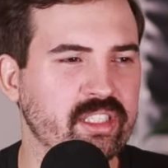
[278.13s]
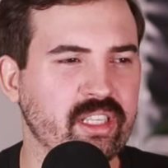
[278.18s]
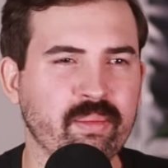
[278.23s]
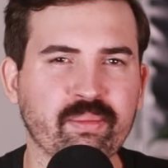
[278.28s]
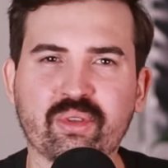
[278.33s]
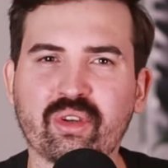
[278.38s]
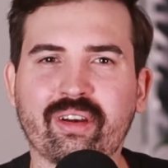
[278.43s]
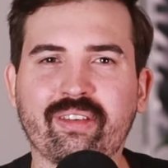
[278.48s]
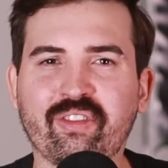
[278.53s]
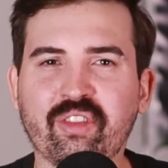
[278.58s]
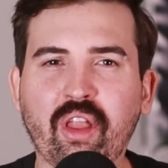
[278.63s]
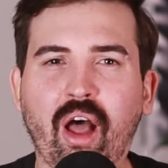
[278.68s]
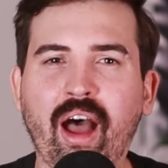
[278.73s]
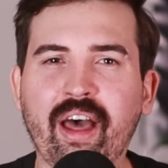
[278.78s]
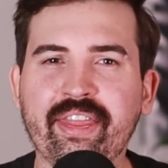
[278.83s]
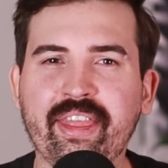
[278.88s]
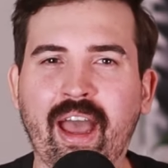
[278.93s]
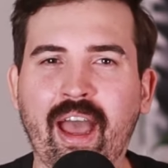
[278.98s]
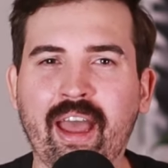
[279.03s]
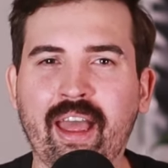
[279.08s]
some sort of
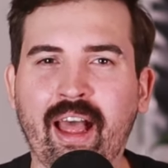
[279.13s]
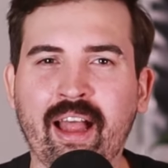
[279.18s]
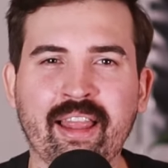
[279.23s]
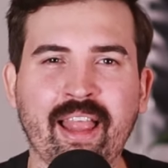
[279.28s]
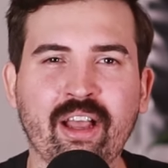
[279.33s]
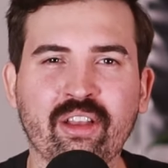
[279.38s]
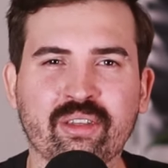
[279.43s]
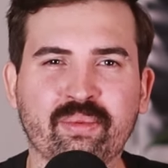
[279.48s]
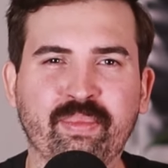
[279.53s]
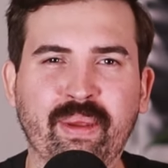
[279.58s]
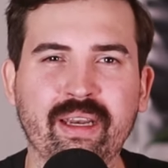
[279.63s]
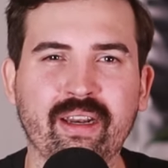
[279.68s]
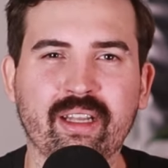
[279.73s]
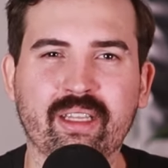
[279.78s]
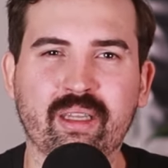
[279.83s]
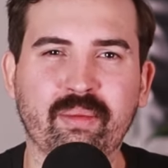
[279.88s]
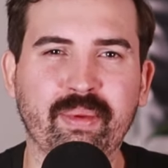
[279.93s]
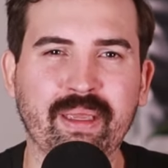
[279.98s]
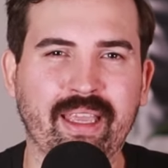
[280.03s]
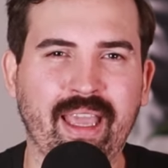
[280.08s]
law that allows
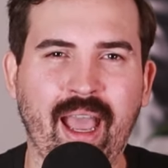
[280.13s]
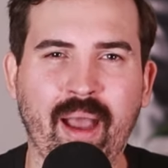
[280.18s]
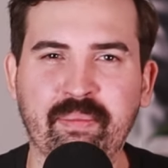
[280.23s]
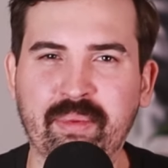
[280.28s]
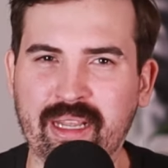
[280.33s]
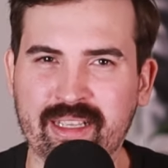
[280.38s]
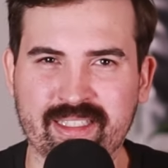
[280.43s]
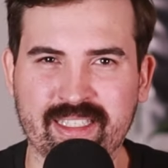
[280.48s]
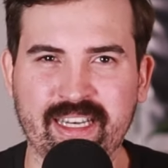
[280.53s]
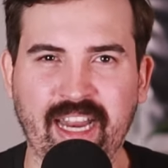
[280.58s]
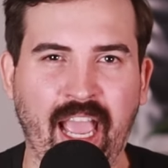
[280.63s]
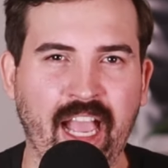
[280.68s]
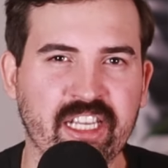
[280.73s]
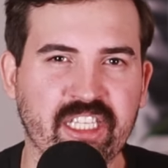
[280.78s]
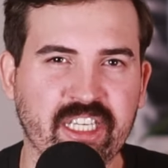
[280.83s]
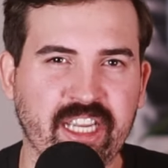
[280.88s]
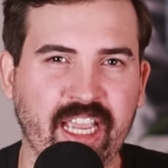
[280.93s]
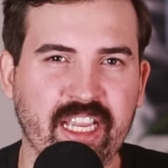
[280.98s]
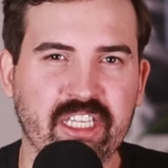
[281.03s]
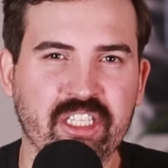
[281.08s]
Peanut to be kept as an
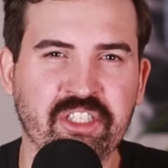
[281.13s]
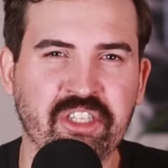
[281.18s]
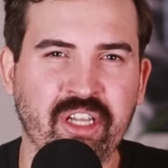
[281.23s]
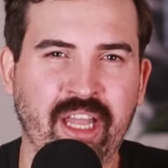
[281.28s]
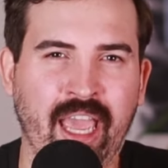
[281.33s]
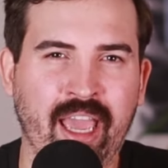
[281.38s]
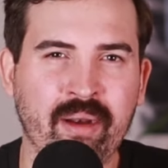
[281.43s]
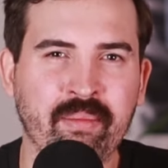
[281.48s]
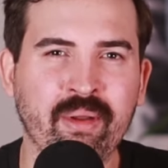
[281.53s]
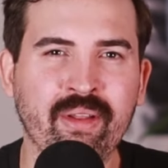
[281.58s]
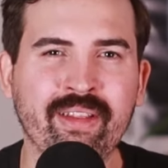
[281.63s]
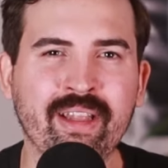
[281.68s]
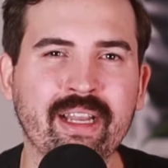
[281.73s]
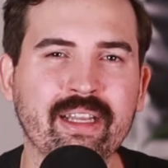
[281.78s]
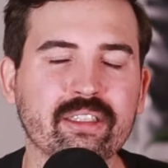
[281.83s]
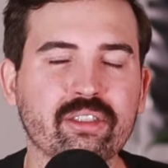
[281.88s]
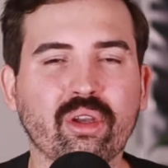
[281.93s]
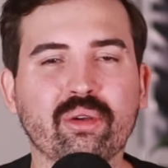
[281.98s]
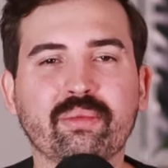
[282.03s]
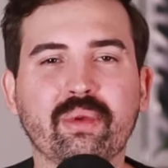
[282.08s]
educational animal.
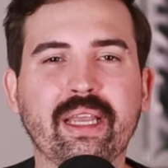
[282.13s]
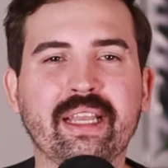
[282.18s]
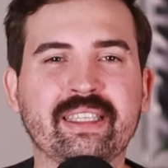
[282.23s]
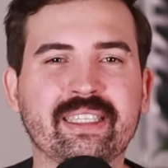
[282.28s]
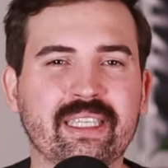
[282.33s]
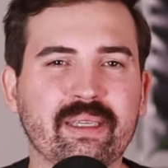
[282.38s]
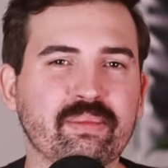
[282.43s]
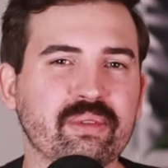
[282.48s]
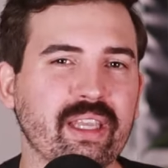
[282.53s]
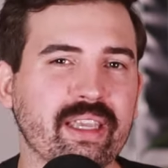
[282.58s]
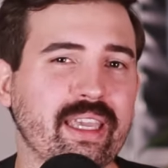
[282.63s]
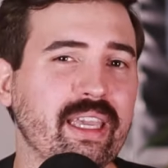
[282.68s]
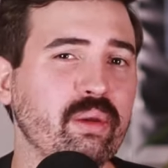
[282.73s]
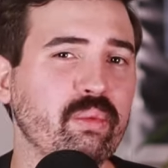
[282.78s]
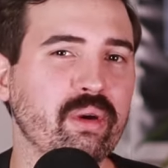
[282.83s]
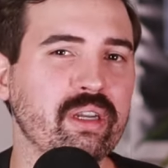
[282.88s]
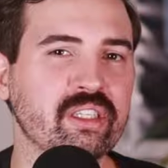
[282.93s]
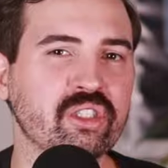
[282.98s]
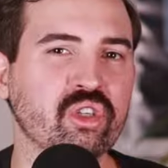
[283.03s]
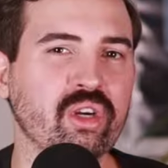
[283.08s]
So it seems like he
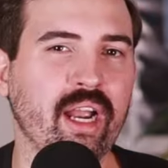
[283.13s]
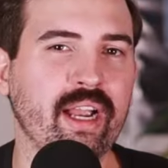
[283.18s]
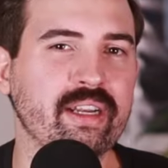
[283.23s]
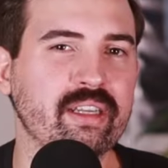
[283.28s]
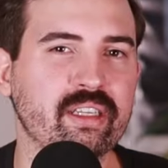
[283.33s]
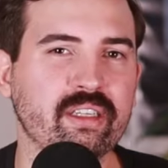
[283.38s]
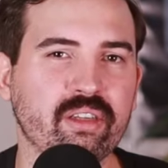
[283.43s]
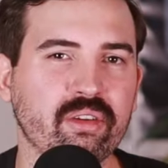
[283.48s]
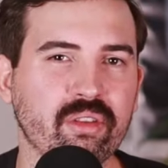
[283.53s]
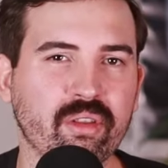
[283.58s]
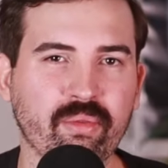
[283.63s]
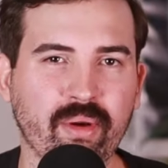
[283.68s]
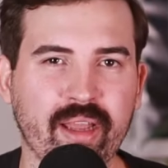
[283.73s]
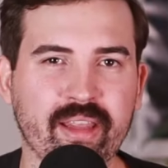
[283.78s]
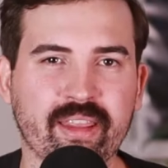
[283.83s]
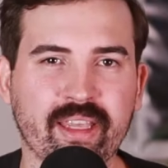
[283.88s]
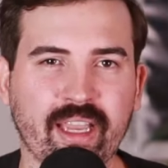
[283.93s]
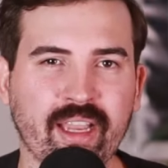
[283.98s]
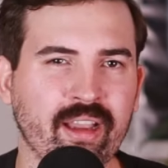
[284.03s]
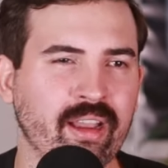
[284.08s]
was trying to do the
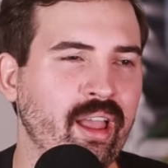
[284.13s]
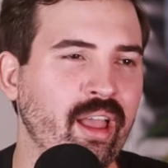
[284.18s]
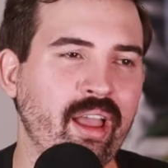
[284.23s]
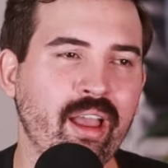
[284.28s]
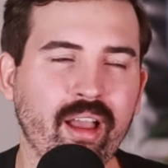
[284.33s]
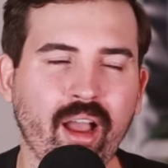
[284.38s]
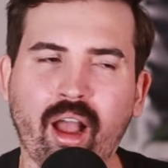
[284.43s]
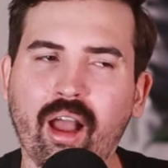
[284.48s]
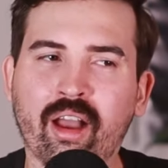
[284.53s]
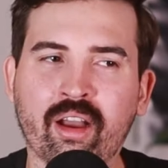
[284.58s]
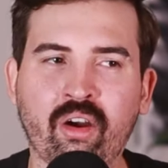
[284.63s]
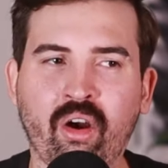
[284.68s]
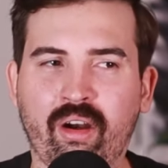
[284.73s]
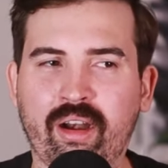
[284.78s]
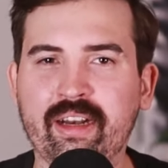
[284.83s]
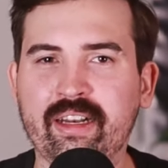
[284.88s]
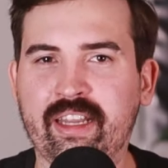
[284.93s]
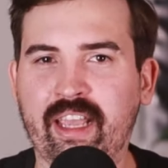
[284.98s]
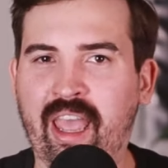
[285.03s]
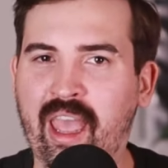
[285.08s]
right thing
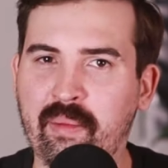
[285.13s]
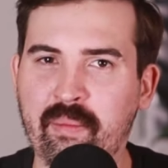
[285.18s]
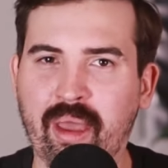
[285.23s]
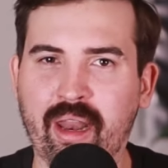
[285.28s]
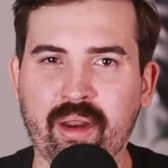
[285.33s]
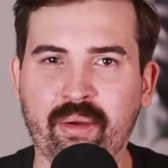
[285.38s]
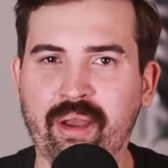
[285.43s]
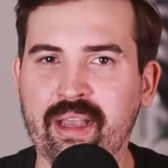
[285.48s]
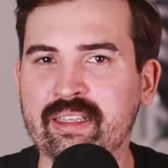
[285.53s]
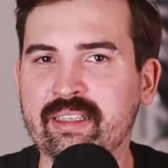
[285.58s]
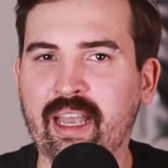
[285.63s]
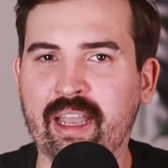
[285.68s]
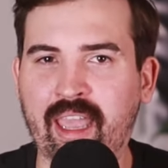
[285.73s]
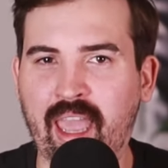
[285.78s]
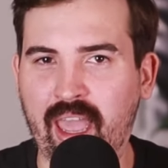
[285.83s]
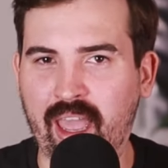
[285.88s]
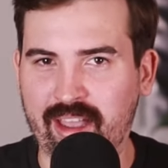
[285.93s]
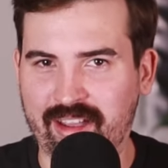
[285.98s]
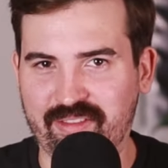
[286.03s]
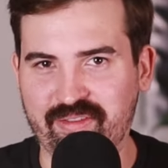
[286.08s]
According to him, anyways, I
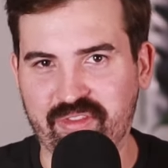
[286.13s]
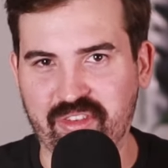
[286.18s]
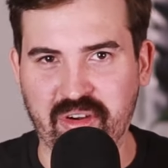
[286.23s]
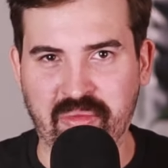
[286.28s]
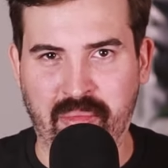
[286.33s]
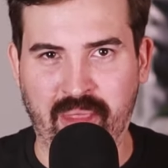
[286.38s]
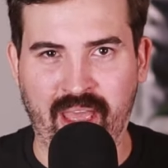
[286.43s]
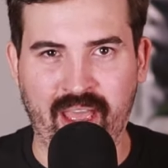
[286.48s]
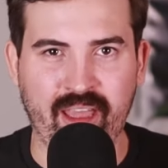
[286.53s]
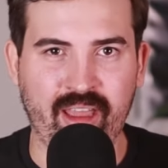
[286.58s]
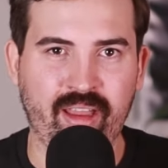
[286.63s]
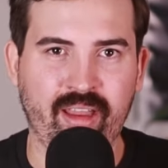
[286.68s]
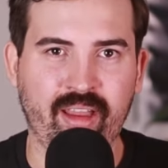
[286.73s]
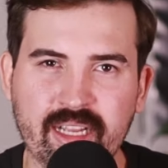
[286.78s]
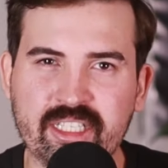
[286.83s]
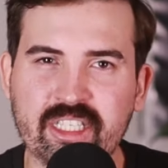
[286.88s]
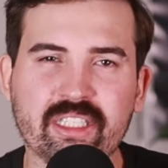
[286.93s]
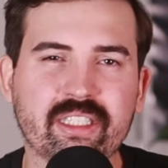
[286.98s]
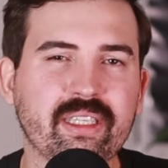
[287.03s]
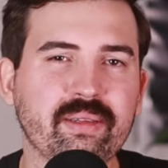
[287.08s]
can't confirm that.
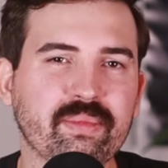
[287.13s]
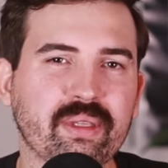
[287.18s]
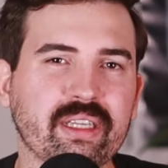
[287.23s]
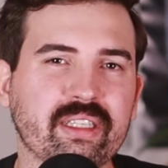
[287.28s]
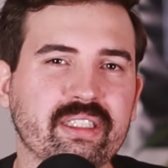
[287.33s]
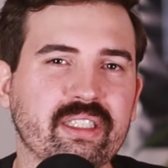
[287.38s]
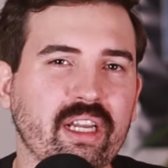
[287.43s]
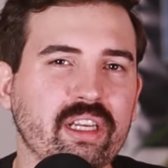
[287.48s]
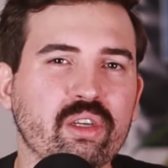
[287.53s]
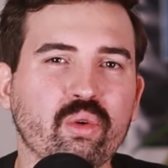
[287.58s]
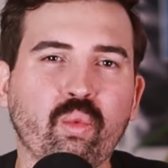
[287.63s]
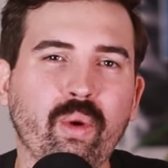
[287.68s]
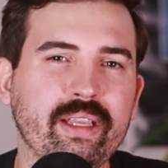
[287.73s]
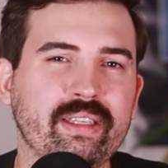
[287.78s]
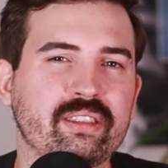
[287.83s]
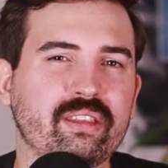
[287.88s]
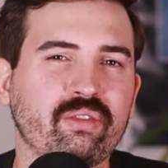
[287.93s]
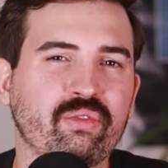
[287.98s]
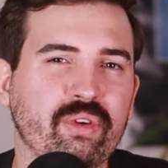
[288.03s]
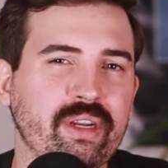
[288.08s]
It just seems like such a
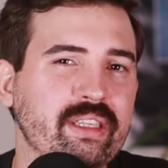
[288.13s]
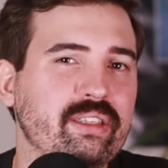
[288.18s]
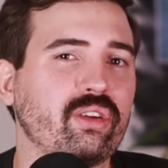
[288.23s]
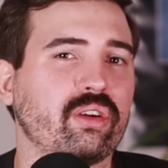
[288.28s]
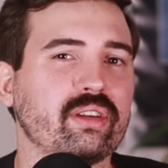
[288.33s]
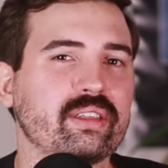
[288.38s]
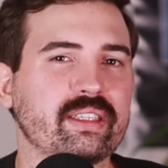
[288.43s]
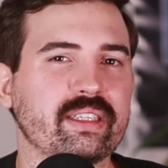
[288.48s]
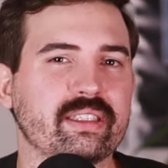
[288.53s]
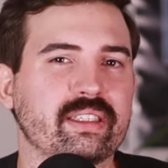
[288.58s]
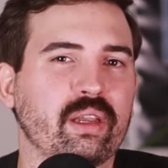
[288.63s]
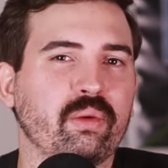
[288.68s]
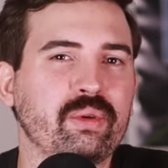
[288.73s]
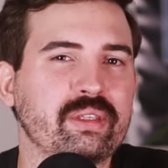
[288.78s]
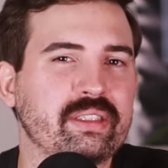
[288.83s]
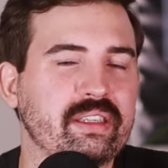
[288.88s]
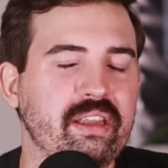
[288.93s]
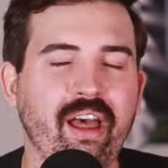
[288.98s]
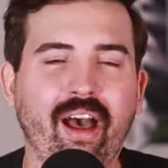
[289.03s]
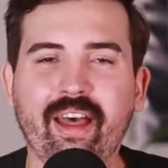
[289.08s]
waste of resources. It
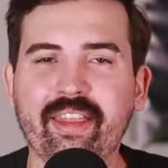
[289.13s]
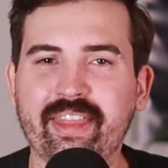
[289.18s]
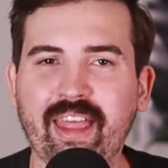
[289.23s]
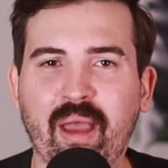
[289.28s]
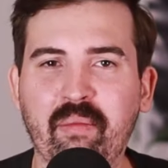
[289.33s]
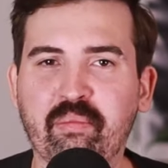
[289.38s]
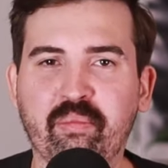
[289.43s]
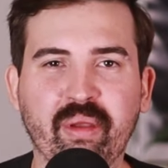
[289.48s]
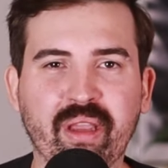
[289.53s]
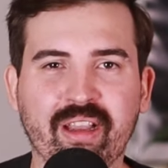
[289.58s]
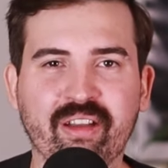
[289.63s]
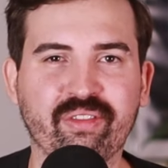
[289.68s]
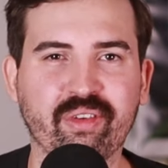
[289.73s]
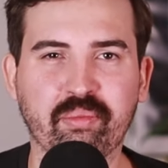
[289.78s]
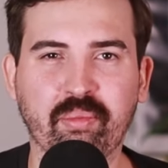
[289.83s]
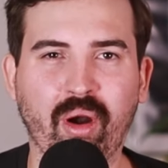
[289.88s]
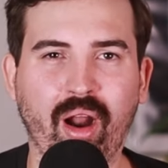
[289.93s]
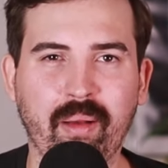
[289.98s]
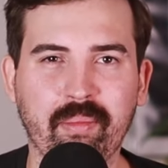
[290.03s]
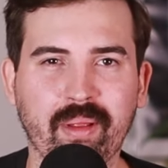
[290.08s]
was not that big of a
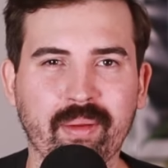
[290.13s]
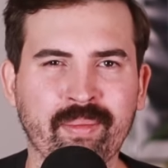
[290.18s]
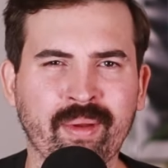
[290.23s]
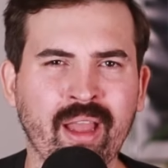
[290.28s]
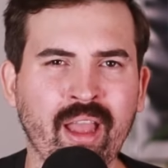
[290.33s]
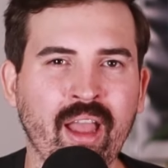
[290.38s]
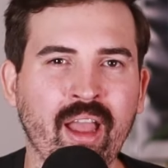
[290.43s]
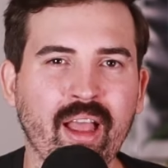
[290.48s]
problem.